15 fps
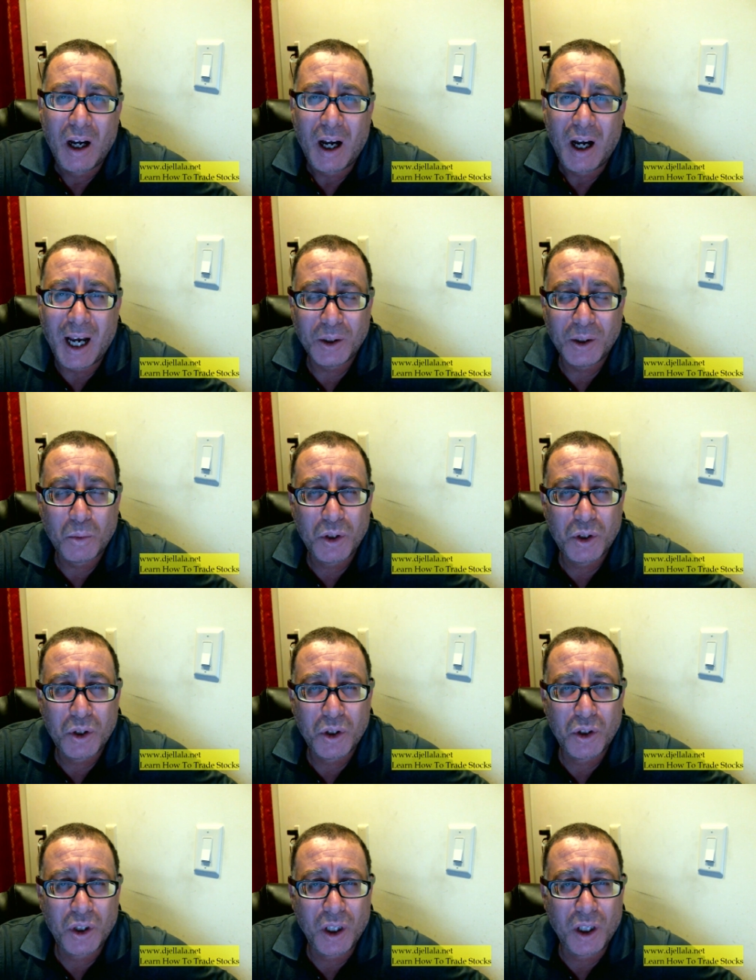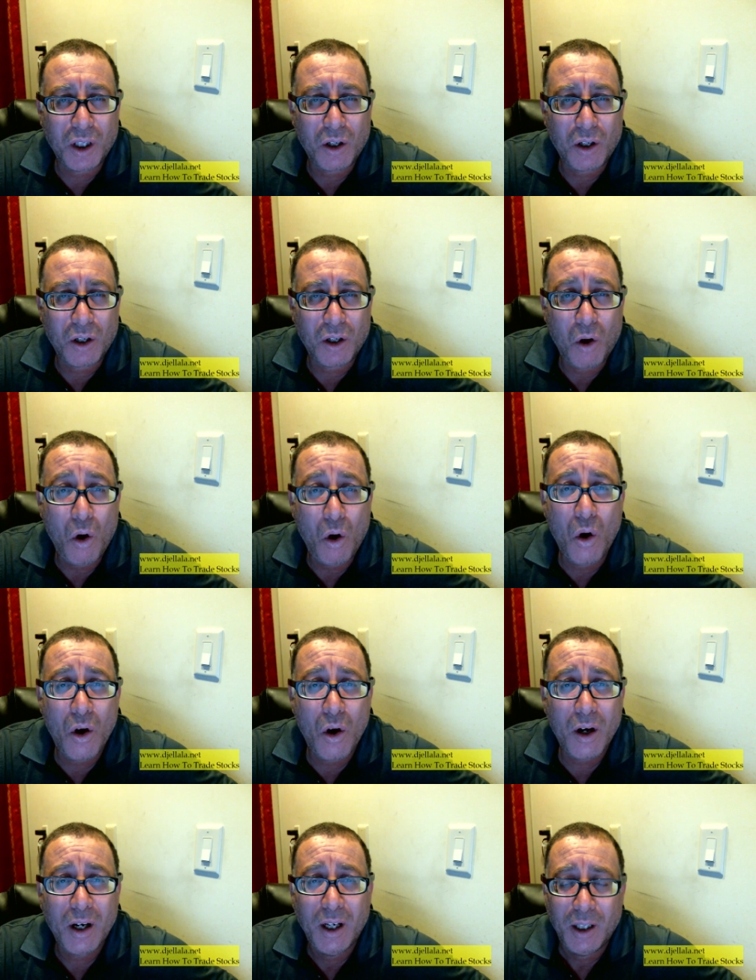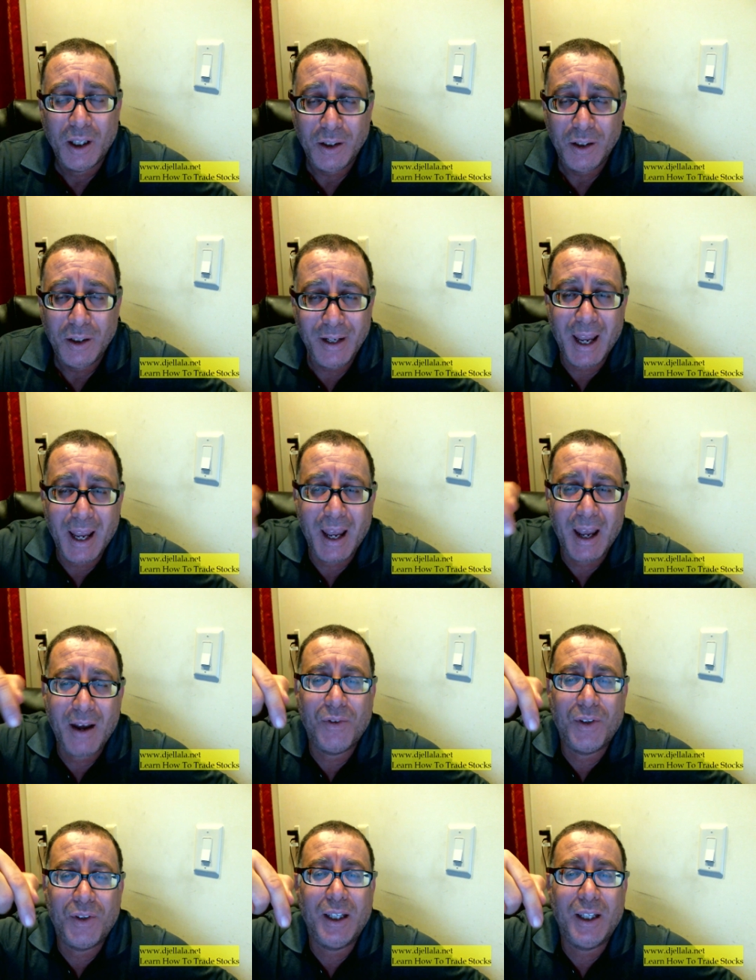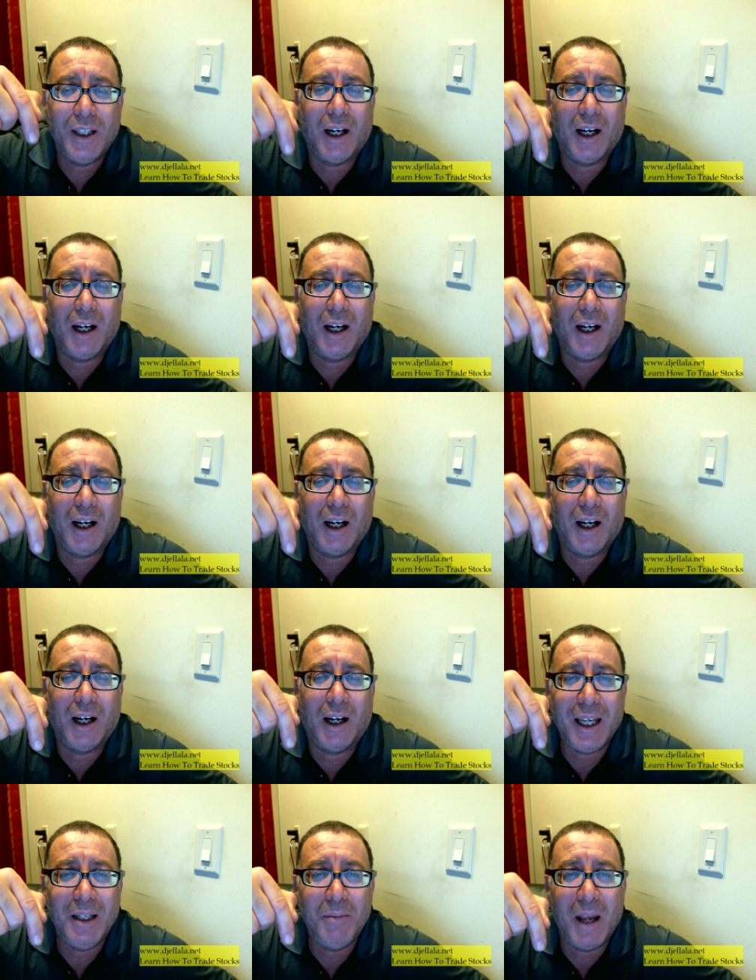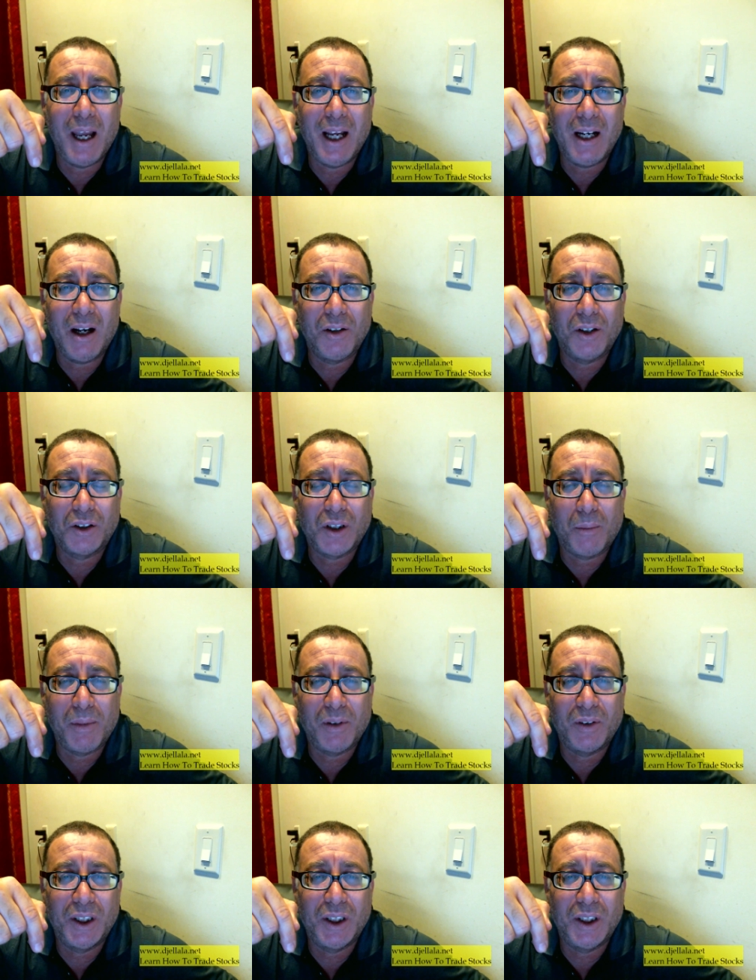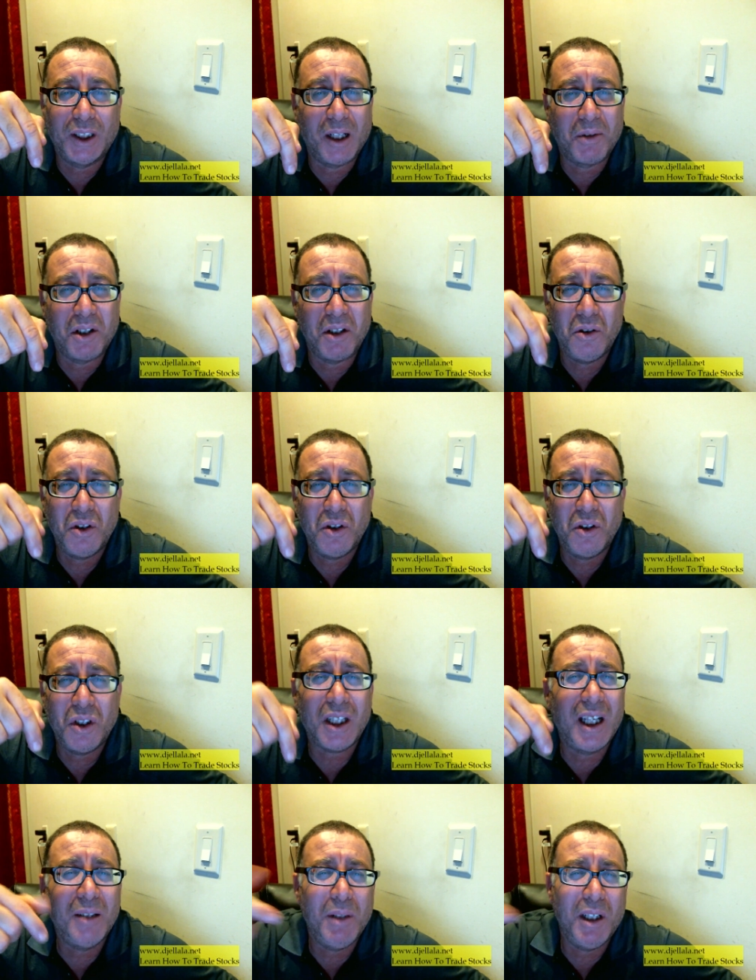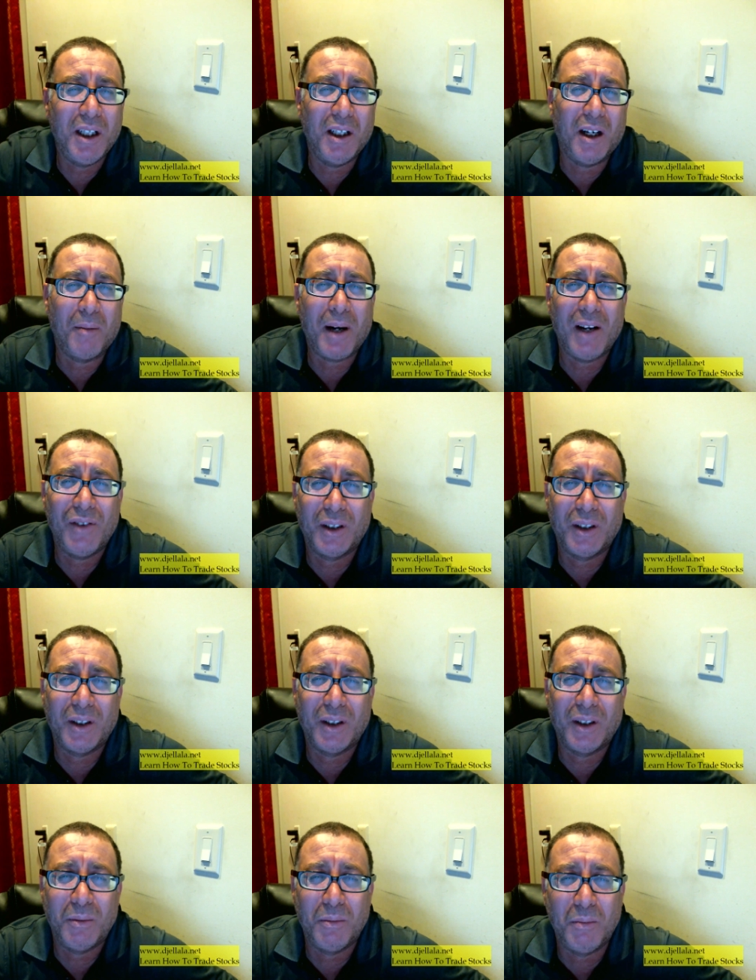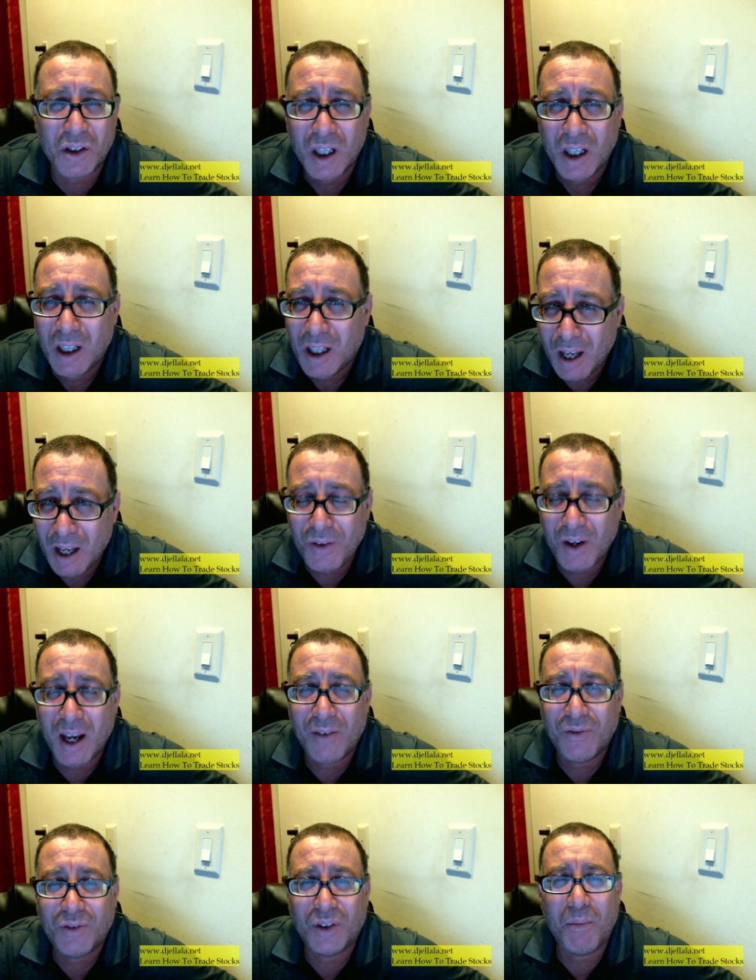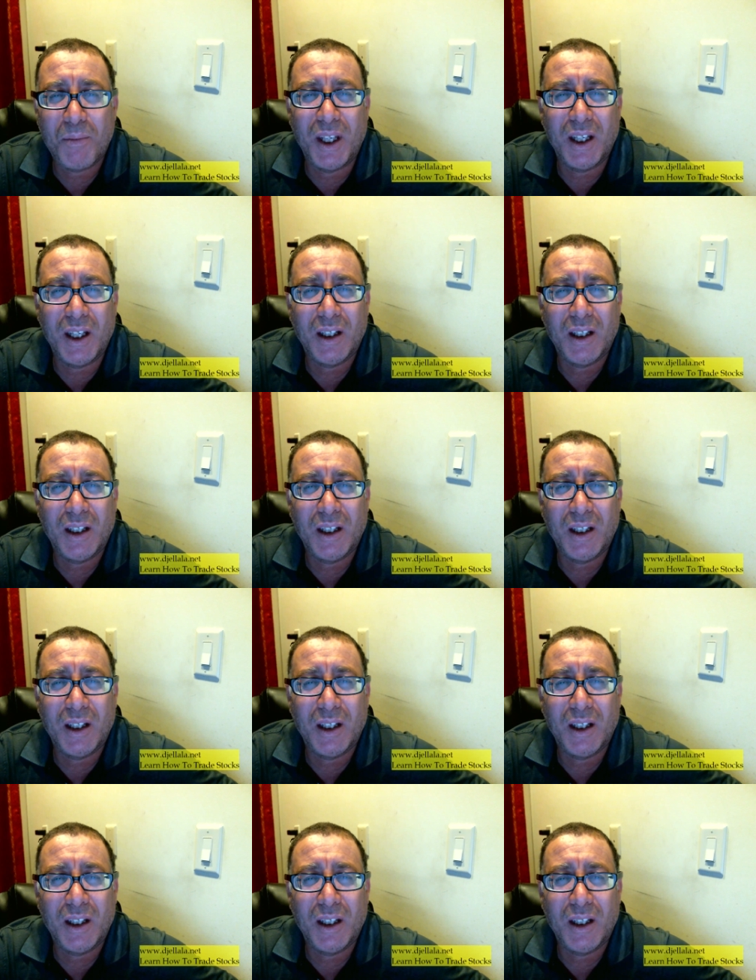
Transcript: ask questions here or you have the uh, my email on the top of the description you just send me a private message if you have something